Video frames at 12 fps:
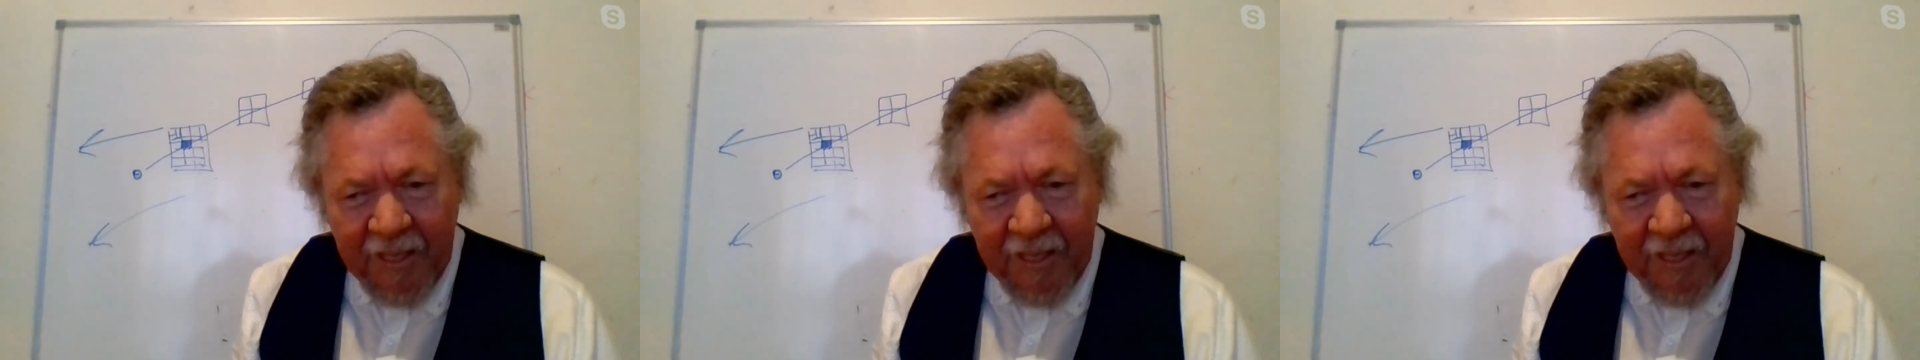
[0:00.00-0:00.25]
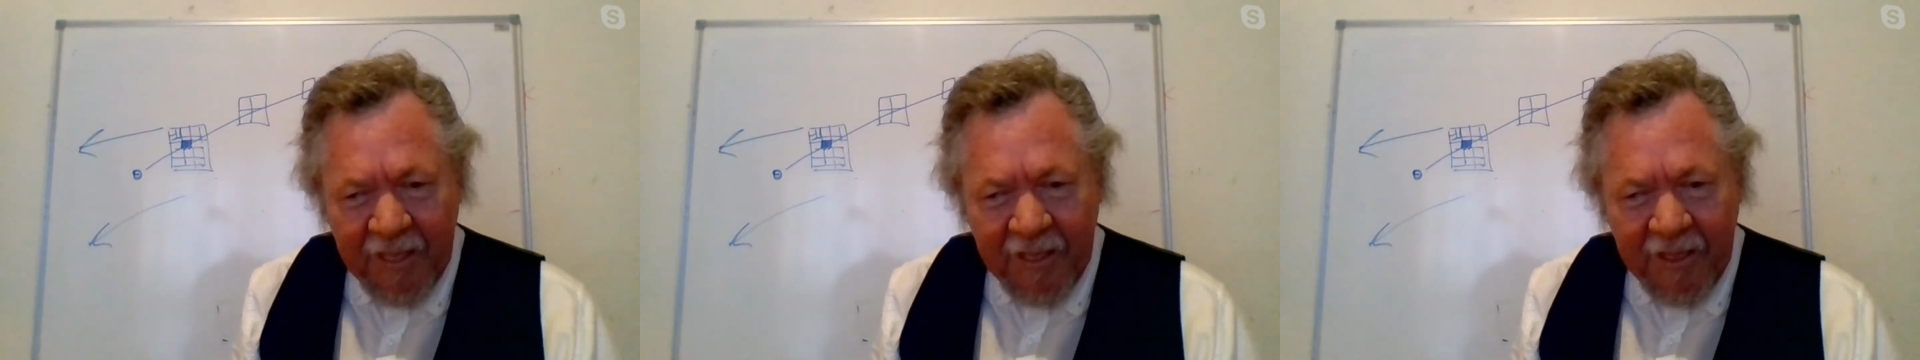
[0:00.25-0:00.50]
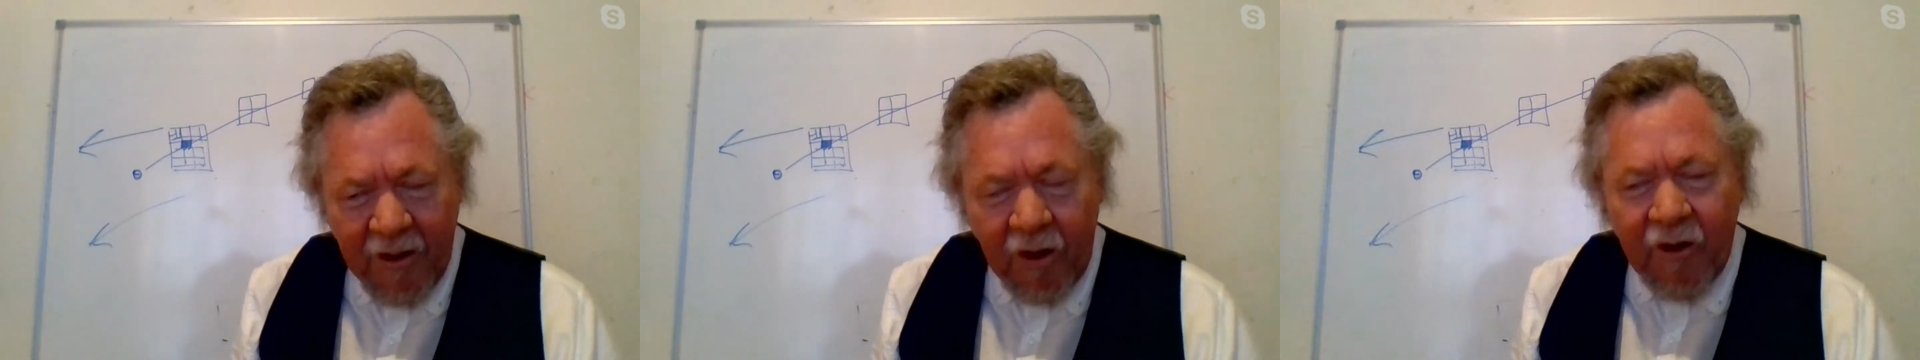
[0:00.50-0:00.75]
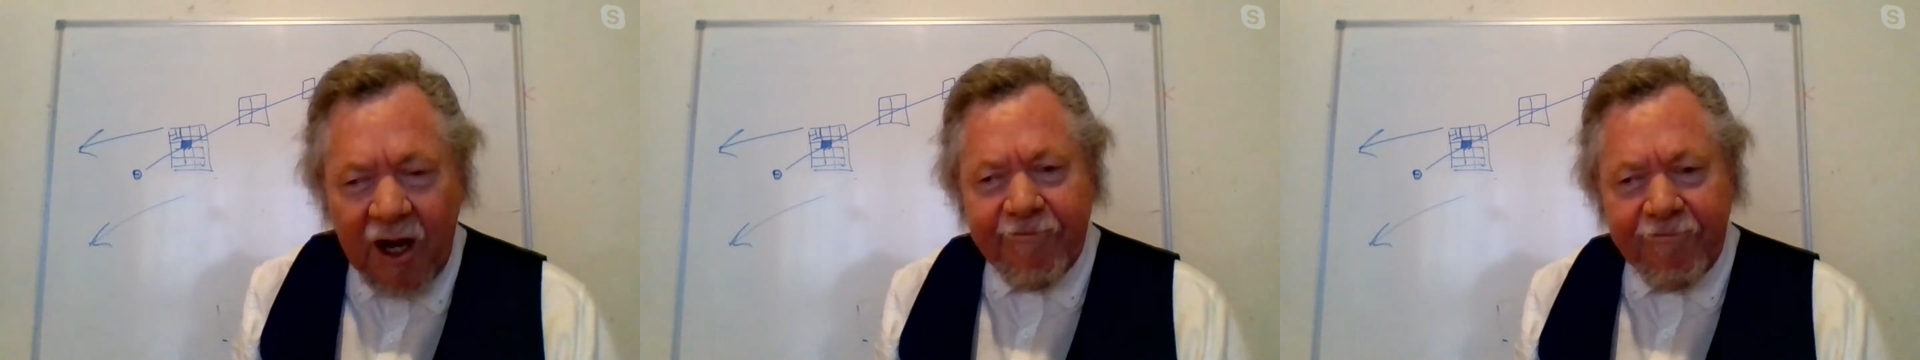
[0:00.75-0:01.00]
All right,
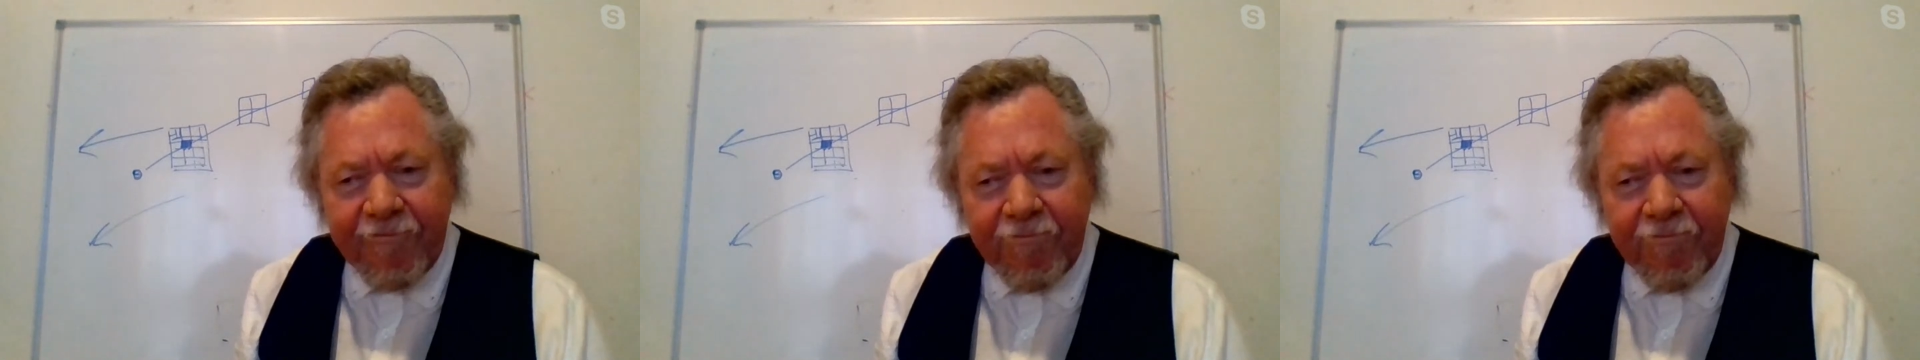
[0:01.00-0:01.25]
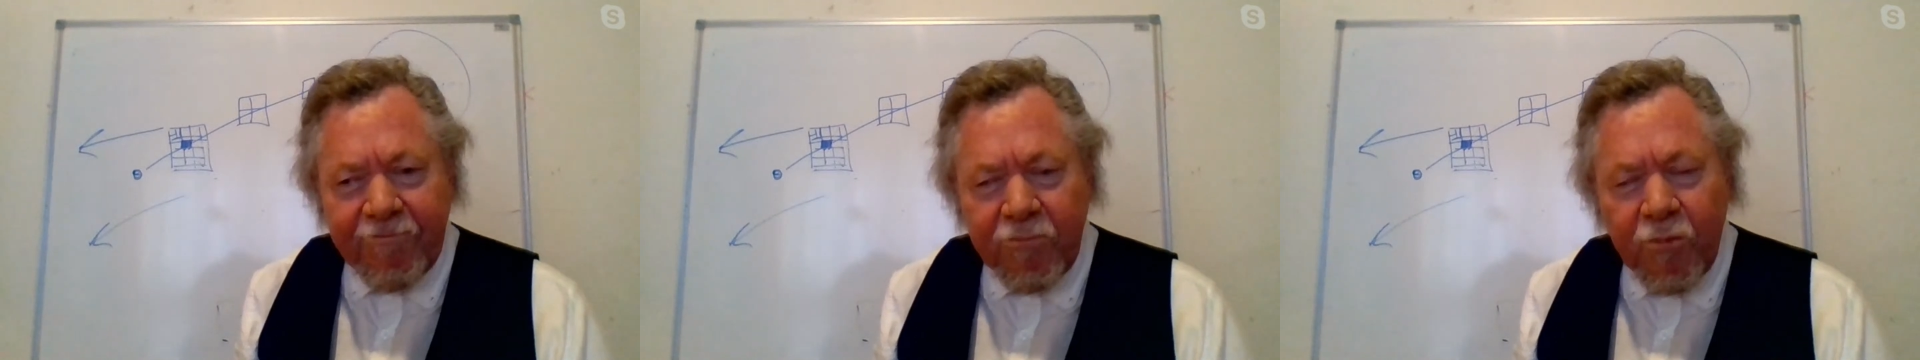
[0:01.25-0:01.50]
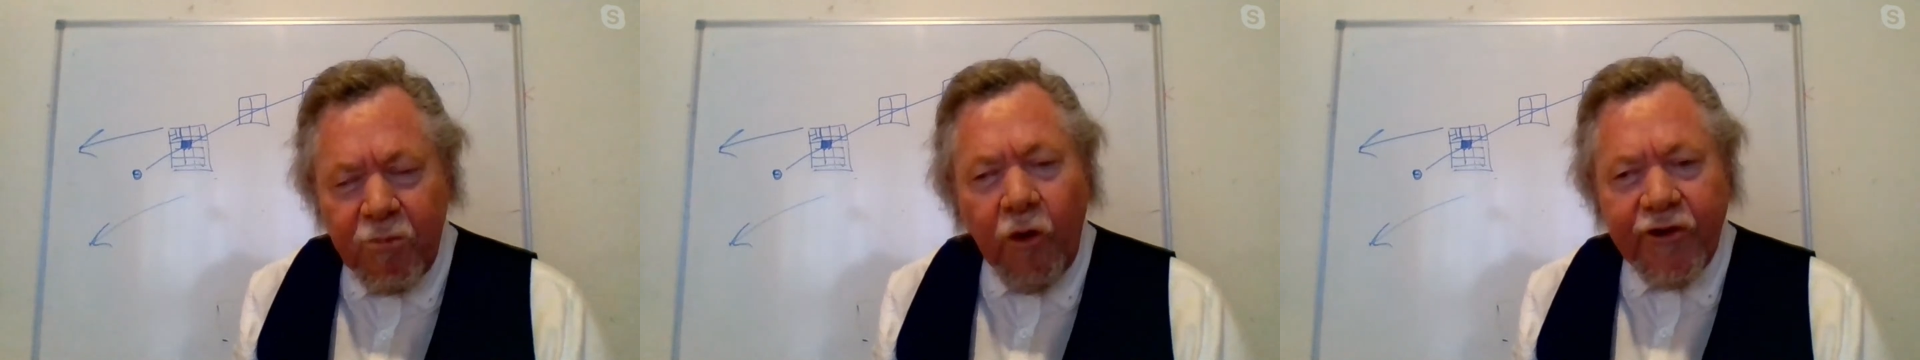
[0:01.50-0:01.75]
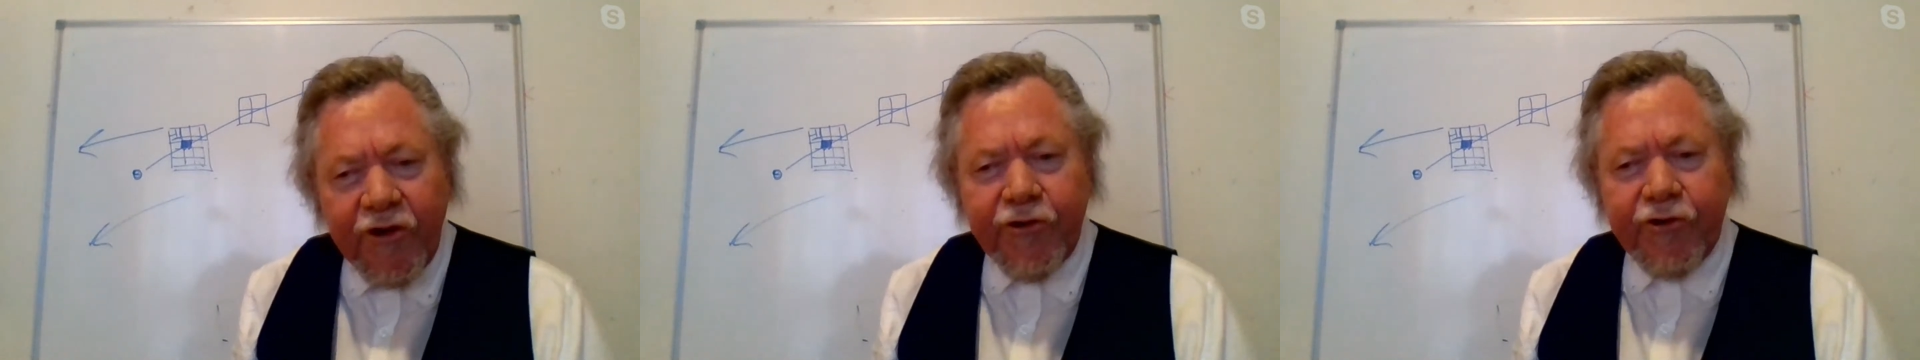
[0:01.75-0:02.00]
let's more
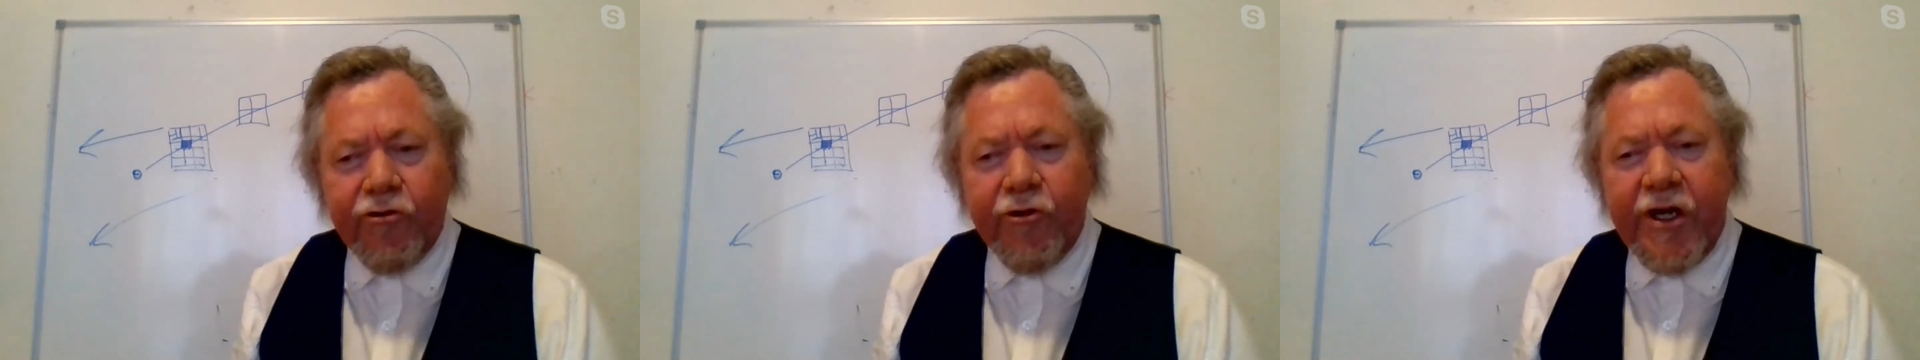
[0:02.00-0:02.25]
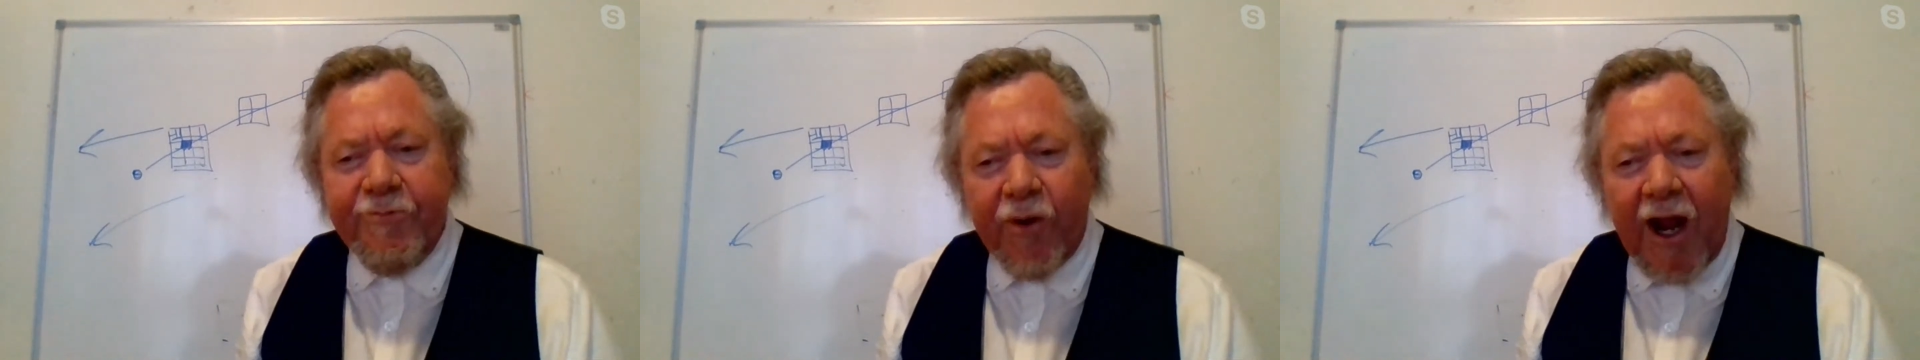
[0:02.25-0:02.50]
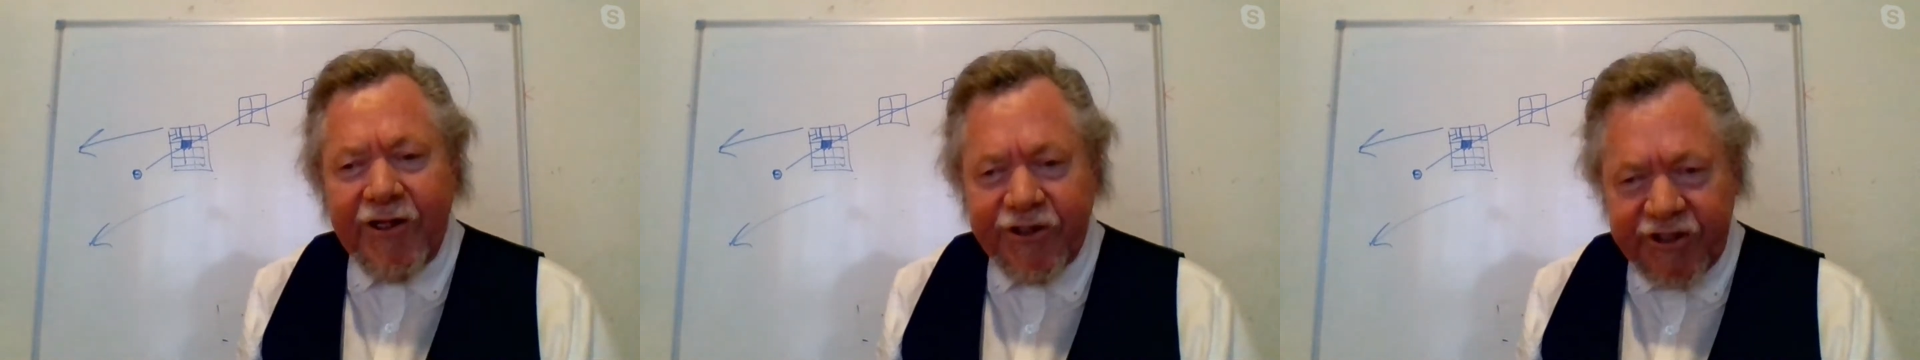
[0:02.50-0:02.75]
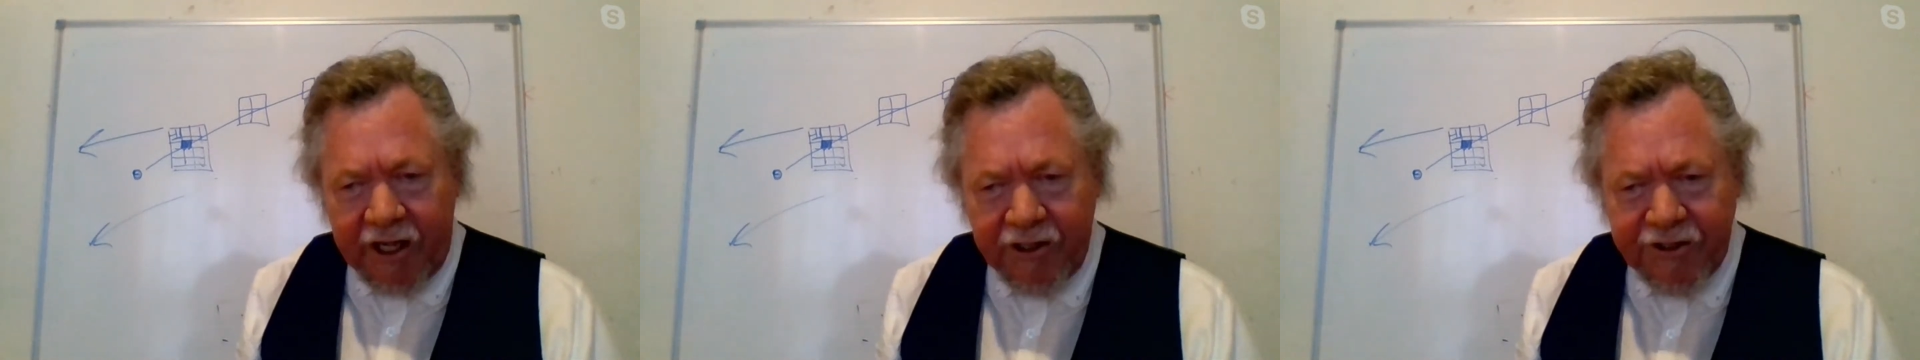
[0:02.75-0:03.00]
than 3 brain
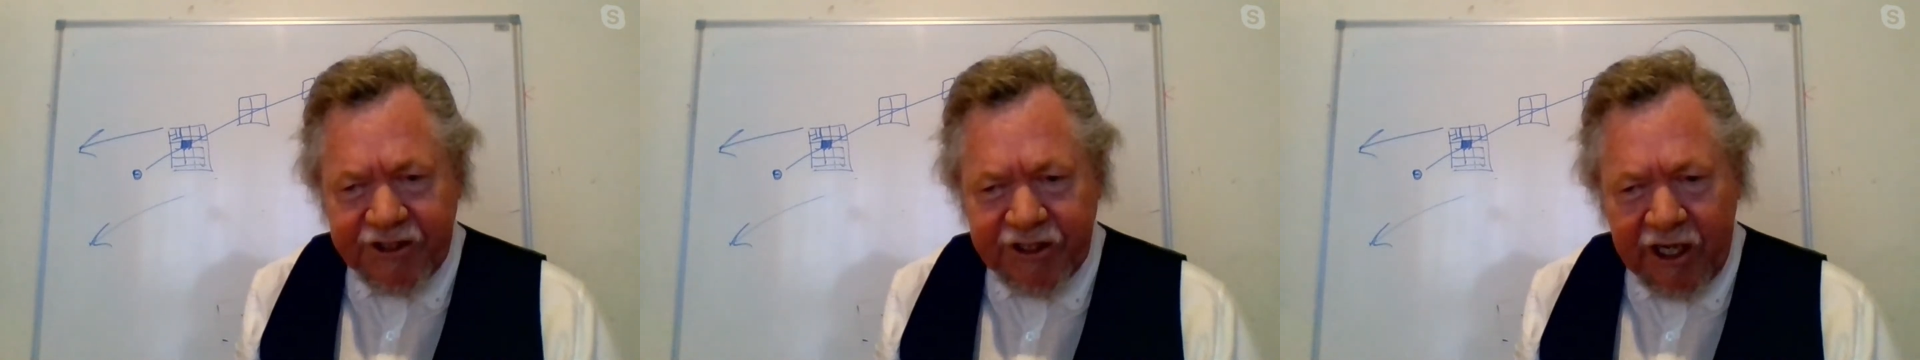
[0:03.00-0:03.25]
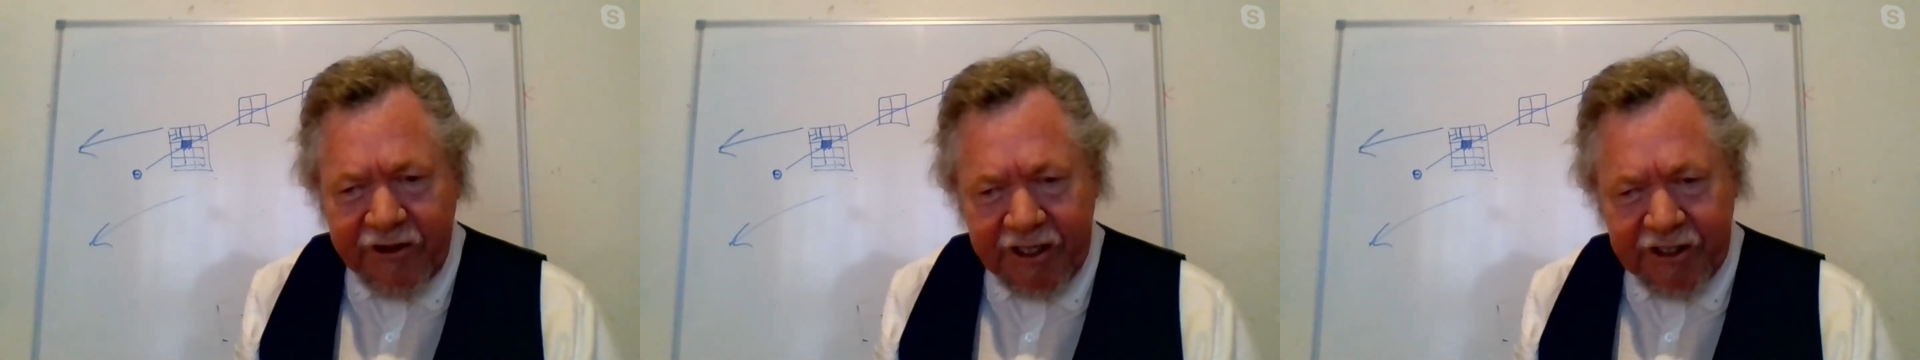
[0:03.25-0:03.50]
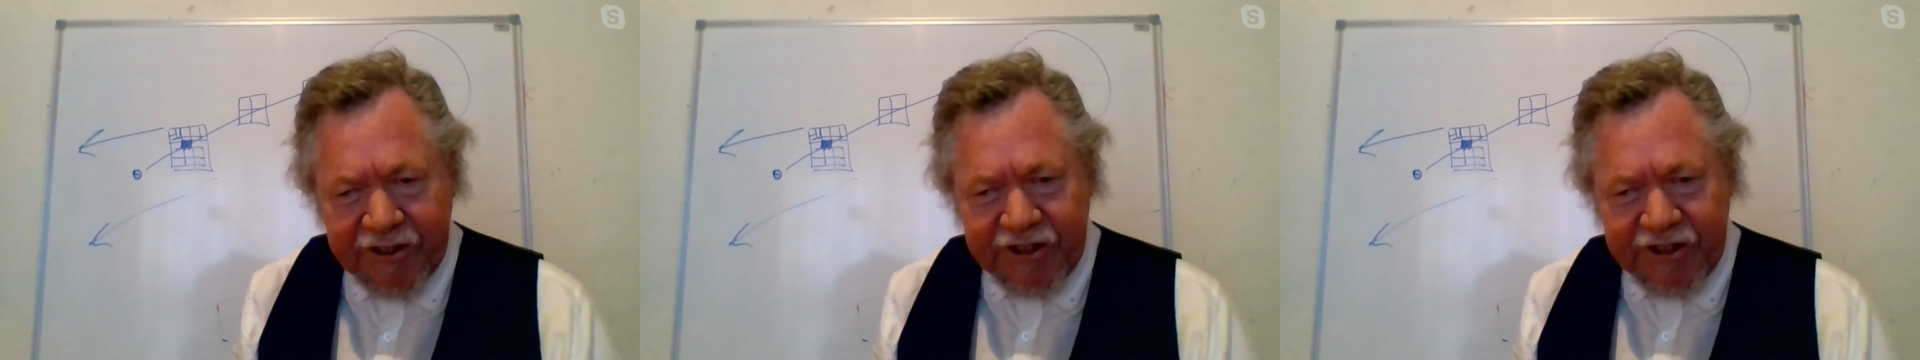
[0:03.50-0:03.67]
cells so that